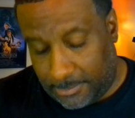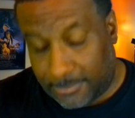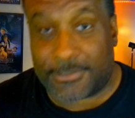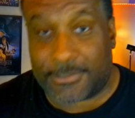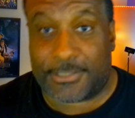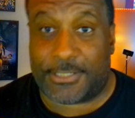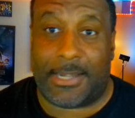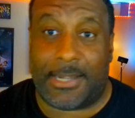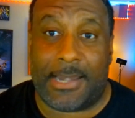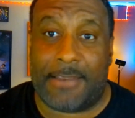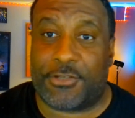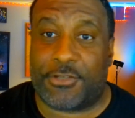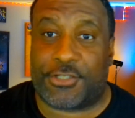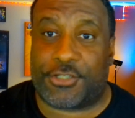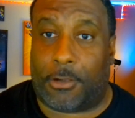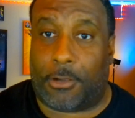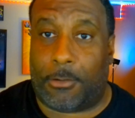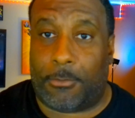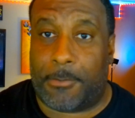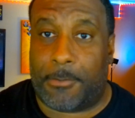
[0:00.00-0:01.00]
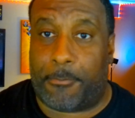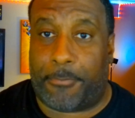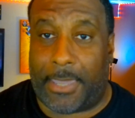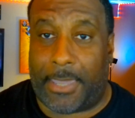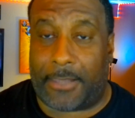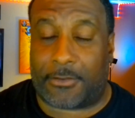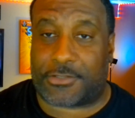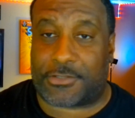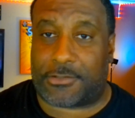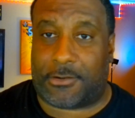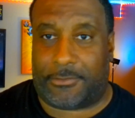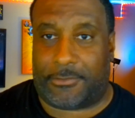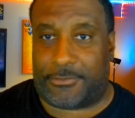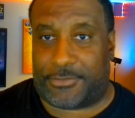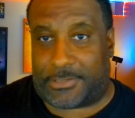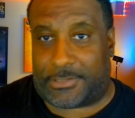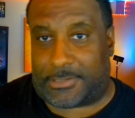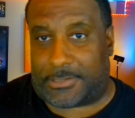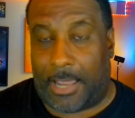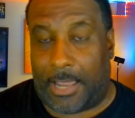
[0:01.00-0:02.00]
She didn't even show up when the battle started.
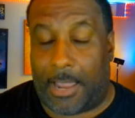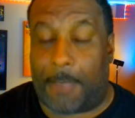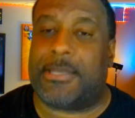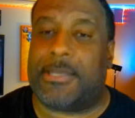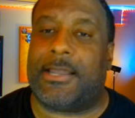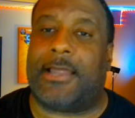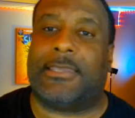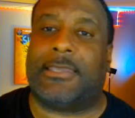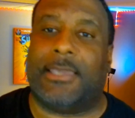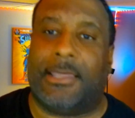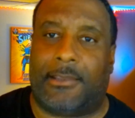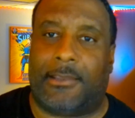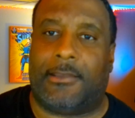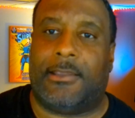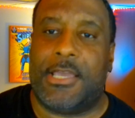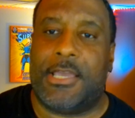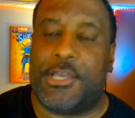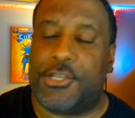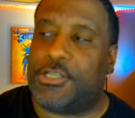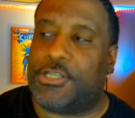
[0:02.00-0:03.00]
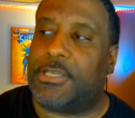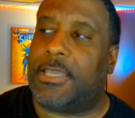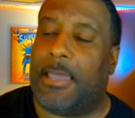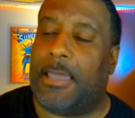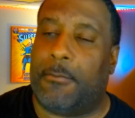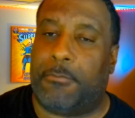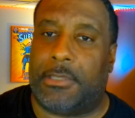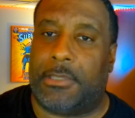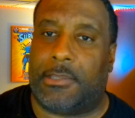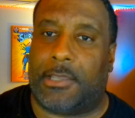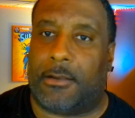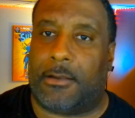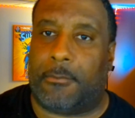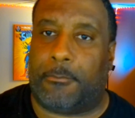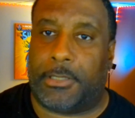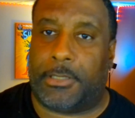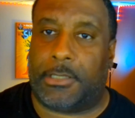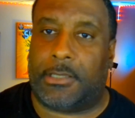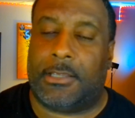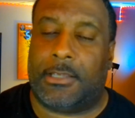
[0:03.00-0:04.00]
I get it. She can't be there.
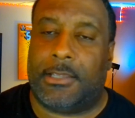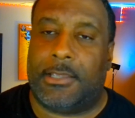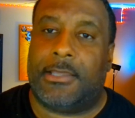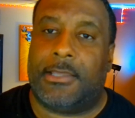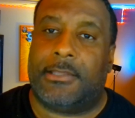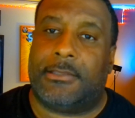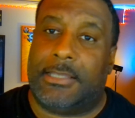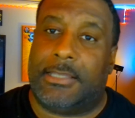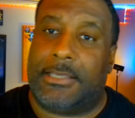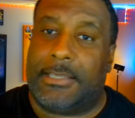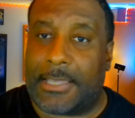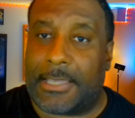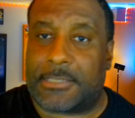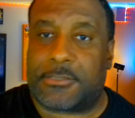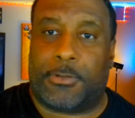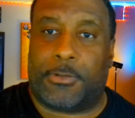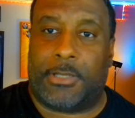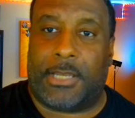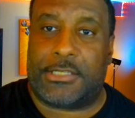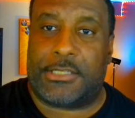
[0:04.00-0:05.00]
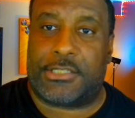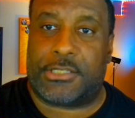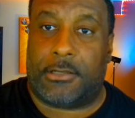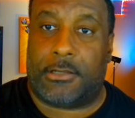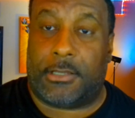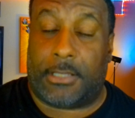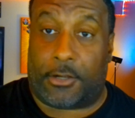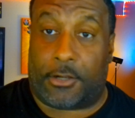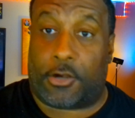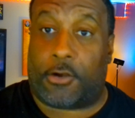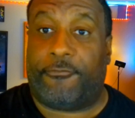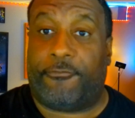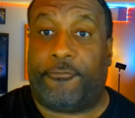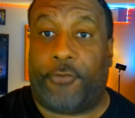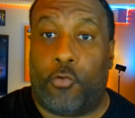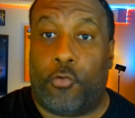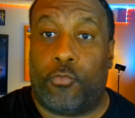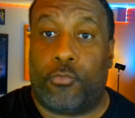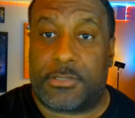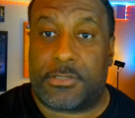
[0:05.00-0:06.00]
But the explanation that her
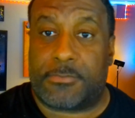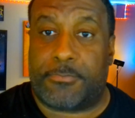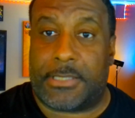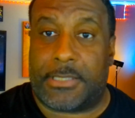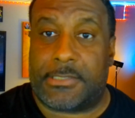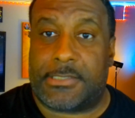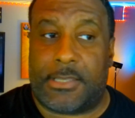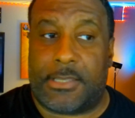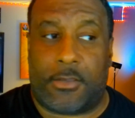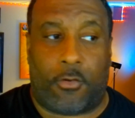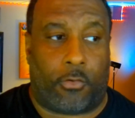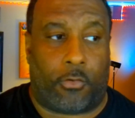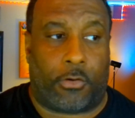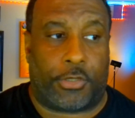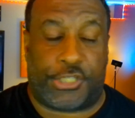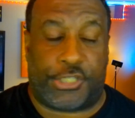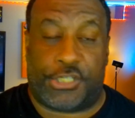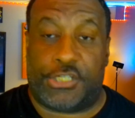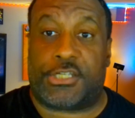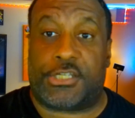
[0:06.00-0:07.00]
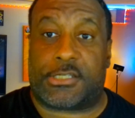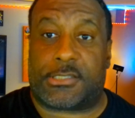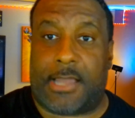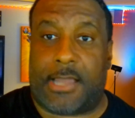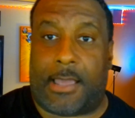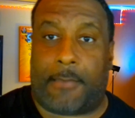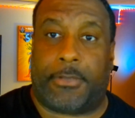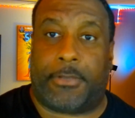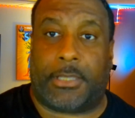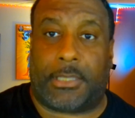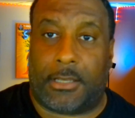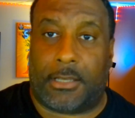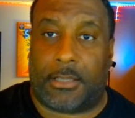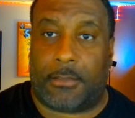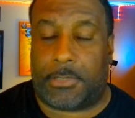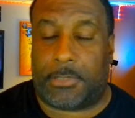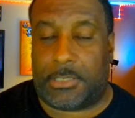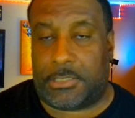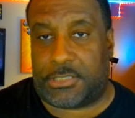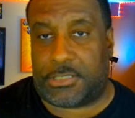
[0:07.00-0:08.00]
phone was busy or she's just not picking
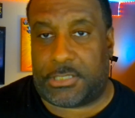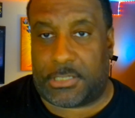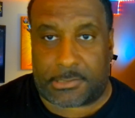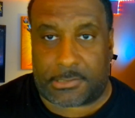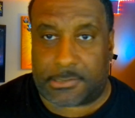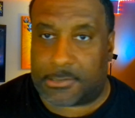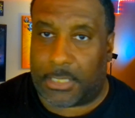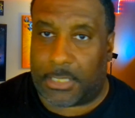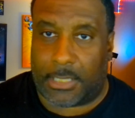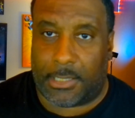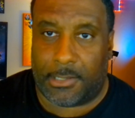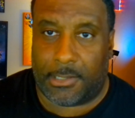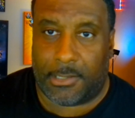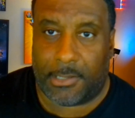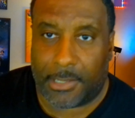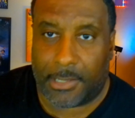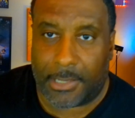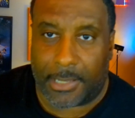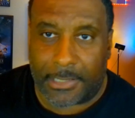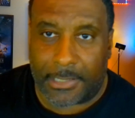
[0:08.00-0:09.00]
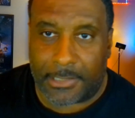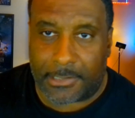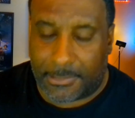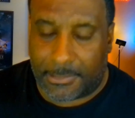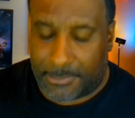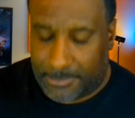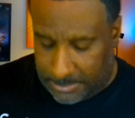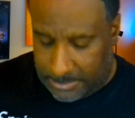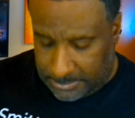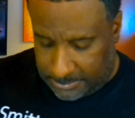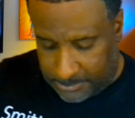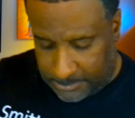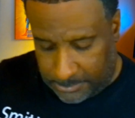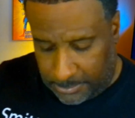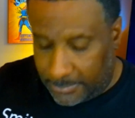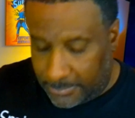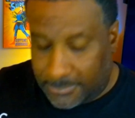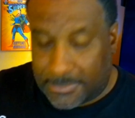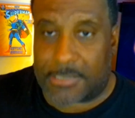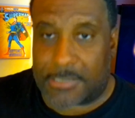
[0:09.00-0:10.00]
up is just...
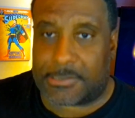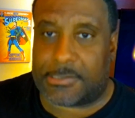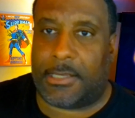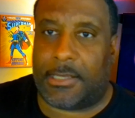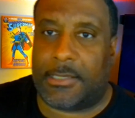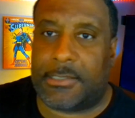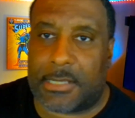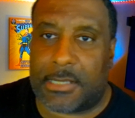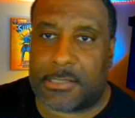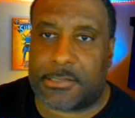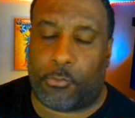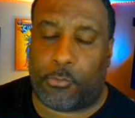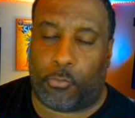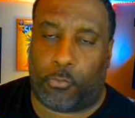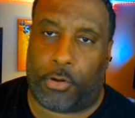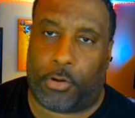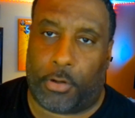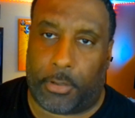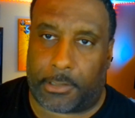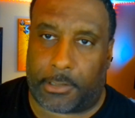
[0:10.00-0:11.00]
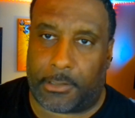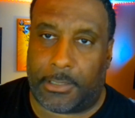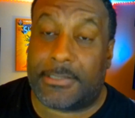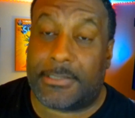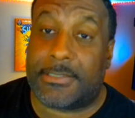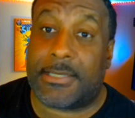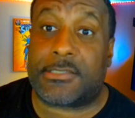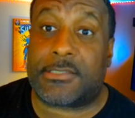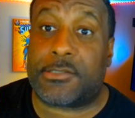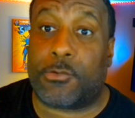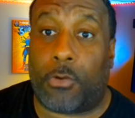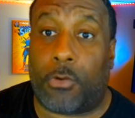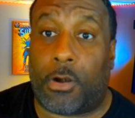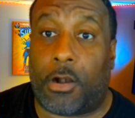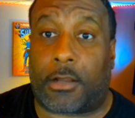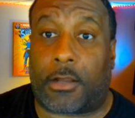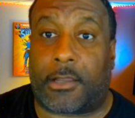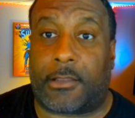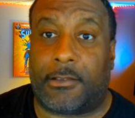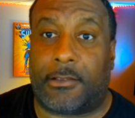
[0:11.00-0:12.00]
It doesn't work. It doesn't
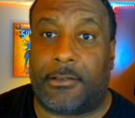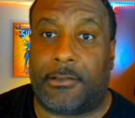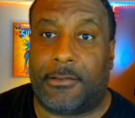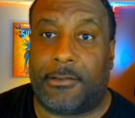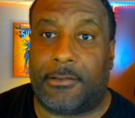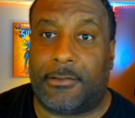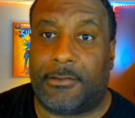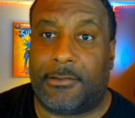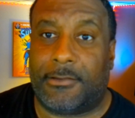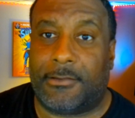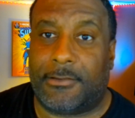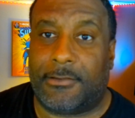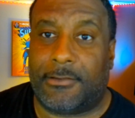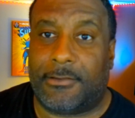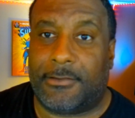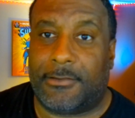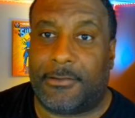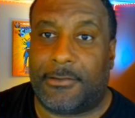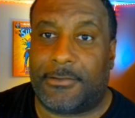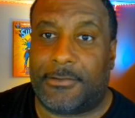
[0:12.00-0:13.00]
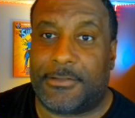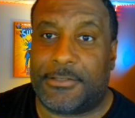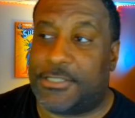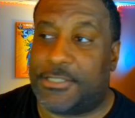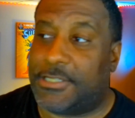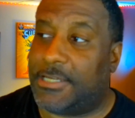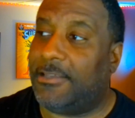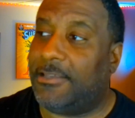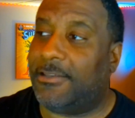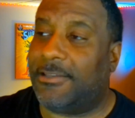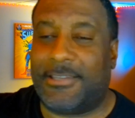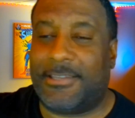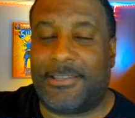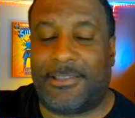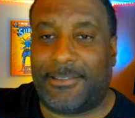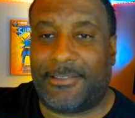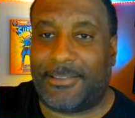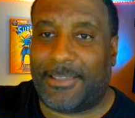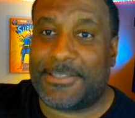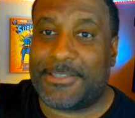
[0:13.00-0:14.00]
work.
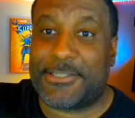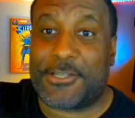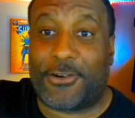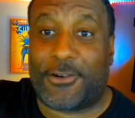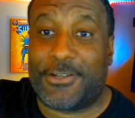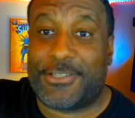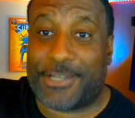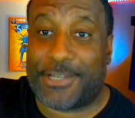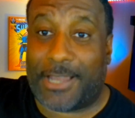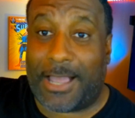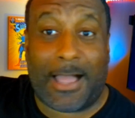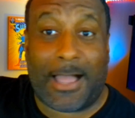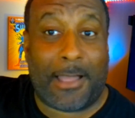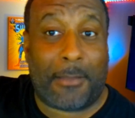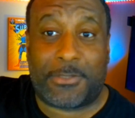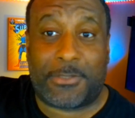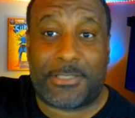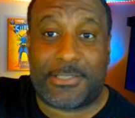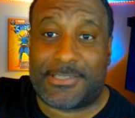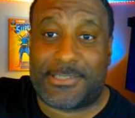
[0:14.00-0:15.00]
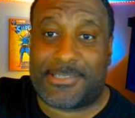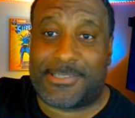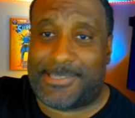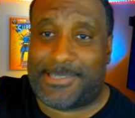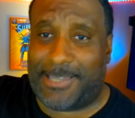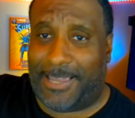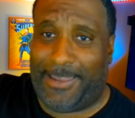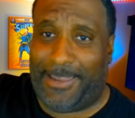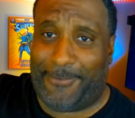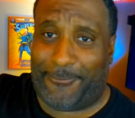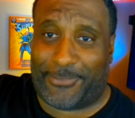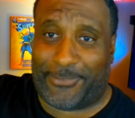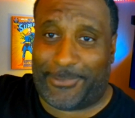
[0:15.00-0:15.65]
It's her job to save...